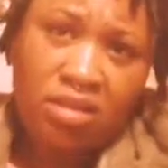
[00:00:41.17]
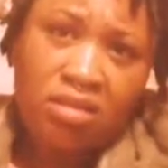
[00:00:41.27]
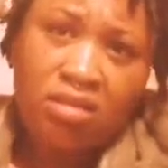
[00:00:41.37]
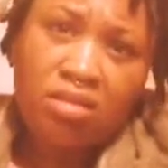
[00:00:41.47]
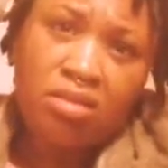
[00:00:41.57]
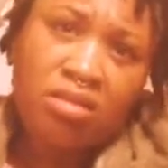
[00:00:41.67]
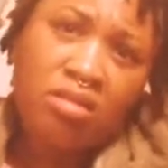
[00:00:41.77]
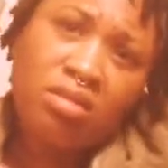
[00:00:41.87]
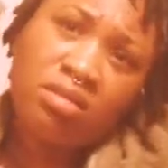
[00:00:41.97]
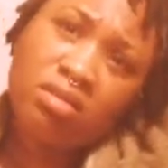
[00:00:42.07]

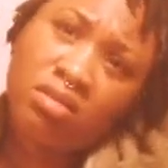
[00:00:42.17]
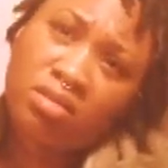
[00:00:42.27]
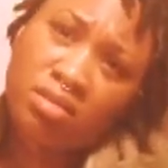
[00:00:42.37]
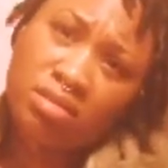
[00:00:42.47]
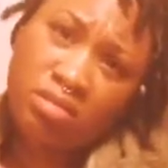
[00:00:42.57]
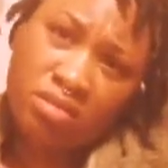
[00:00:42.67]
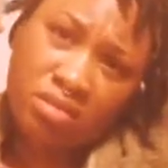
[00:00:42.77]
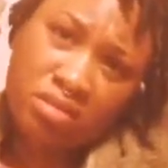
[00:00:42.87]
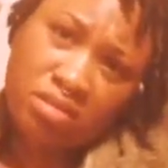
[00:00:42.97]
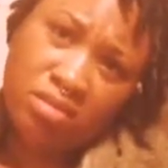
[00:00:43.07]

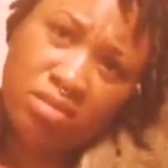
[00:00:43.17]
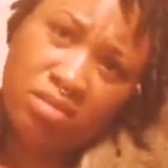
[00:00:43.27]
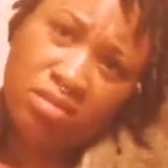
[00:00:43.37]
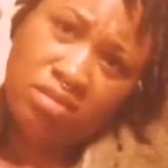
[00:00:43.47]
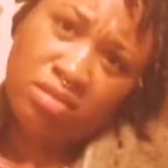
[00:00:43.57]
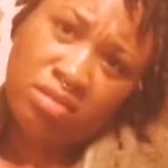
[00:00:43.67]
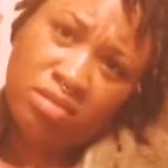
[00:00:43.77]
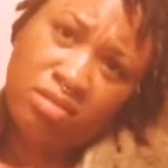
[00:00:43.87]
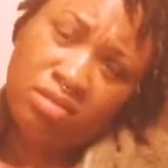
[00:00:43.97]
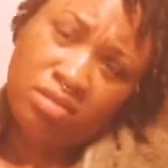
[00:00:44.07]

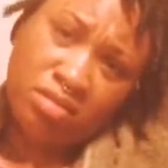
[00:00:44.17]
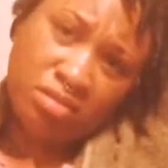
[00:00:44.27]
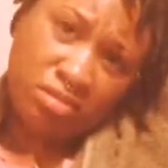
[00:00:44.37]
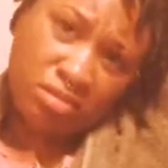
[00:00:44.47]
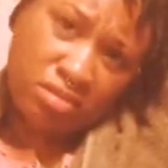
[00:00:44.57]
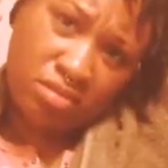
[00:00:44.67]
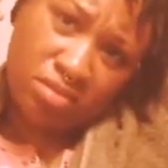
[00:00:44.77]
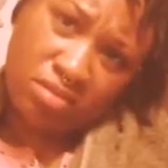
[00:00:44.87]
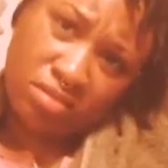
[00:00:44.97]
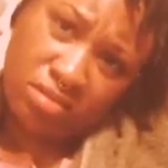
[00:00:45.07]

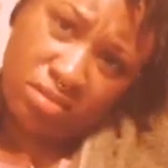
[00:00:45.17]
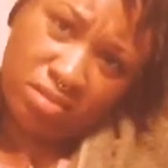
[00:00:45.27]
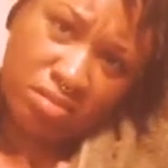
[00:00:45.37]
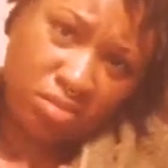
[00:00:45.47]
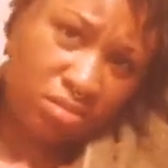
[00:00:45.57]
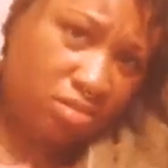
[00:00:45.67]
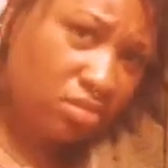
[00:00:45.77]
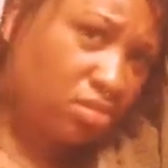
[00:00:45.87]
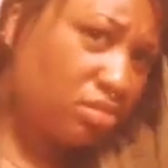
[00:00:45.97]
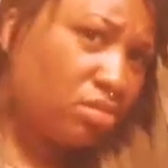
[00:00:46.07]

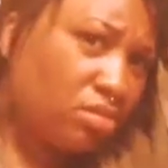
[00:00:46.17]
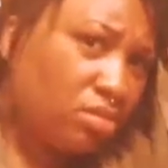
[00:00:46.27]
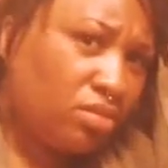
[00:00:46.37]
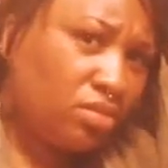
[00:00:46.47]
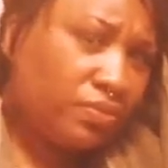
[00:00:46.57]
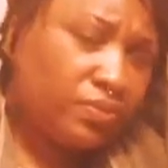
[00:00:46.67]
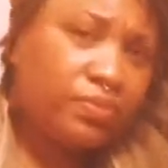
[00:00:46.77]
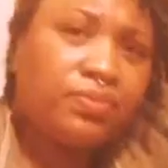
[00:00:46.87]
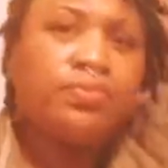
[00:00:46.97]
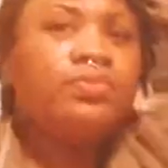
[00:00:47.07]

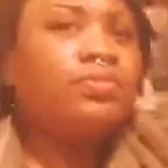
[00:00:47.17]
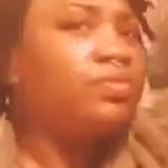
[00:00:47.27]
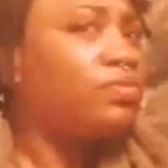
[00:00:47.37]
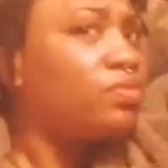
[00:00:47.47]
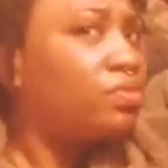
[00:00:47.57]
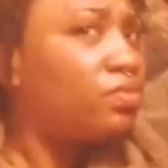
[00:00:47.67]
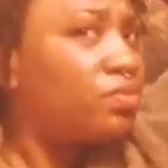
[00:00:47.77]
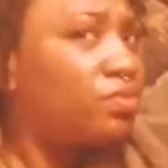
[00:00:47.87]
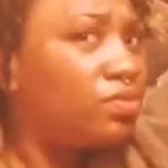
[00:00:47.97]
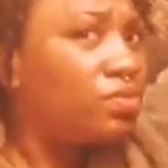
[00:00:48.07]

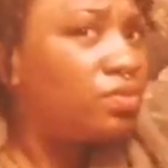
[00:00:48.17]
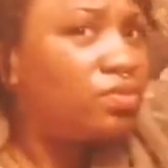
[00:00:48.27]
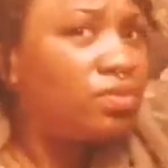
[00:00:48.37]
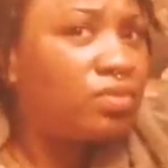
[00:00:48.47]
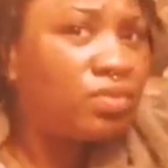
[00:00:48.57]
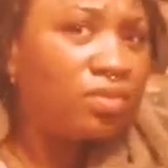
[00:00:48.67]
Nothing is said.